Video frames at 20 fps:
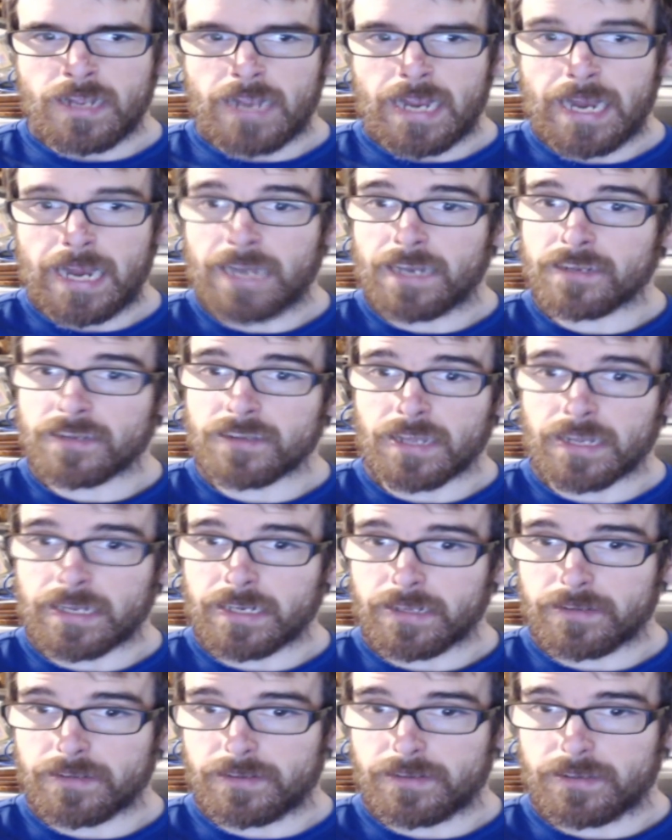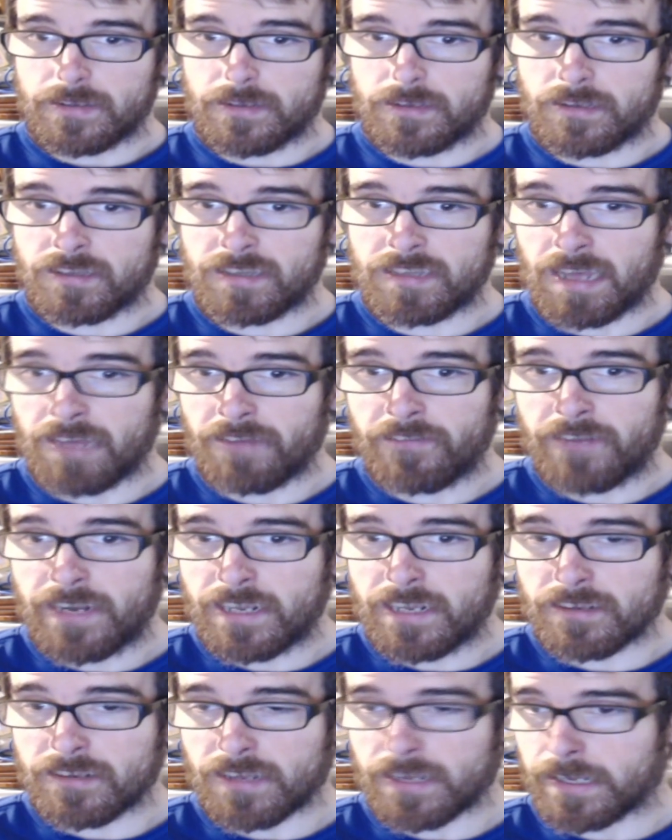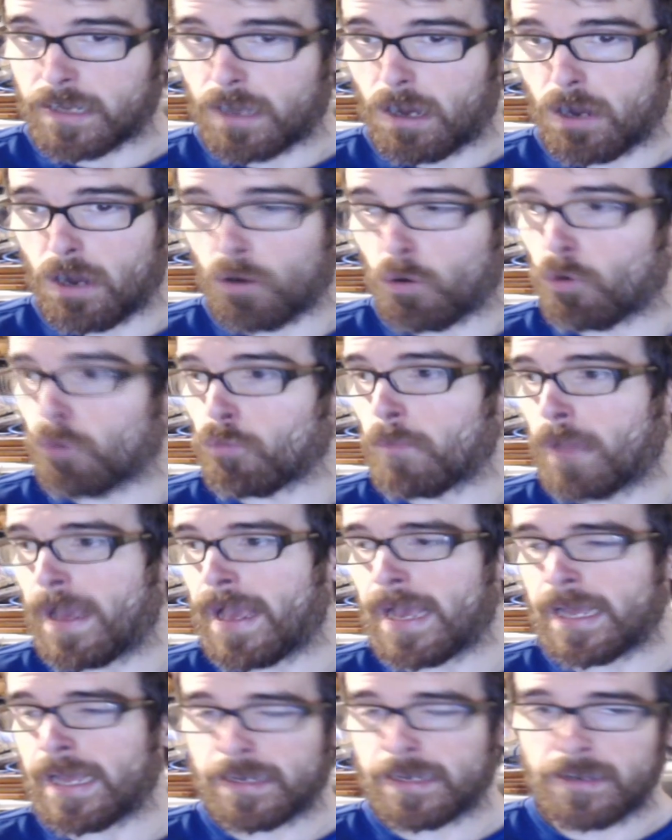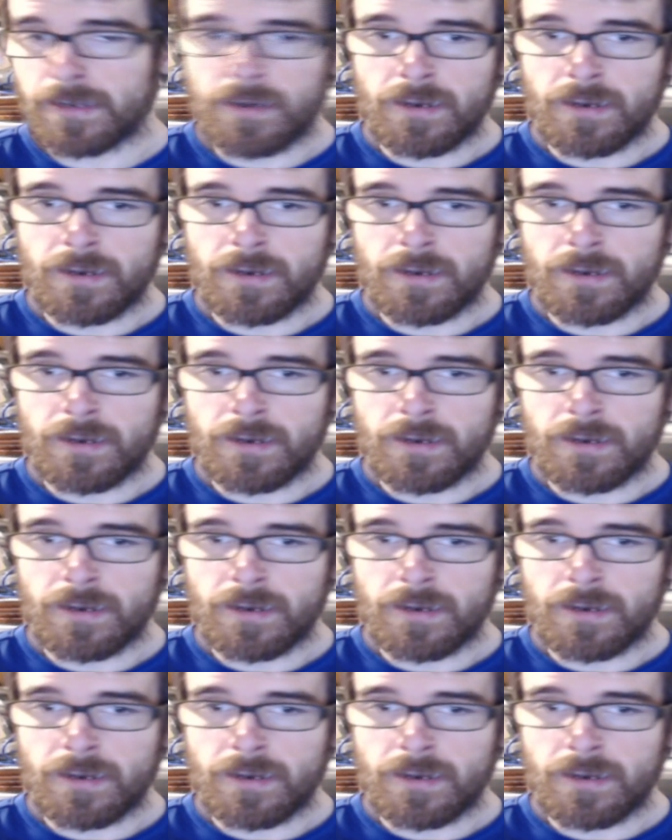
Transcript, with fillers: in his like seventies, like an old man,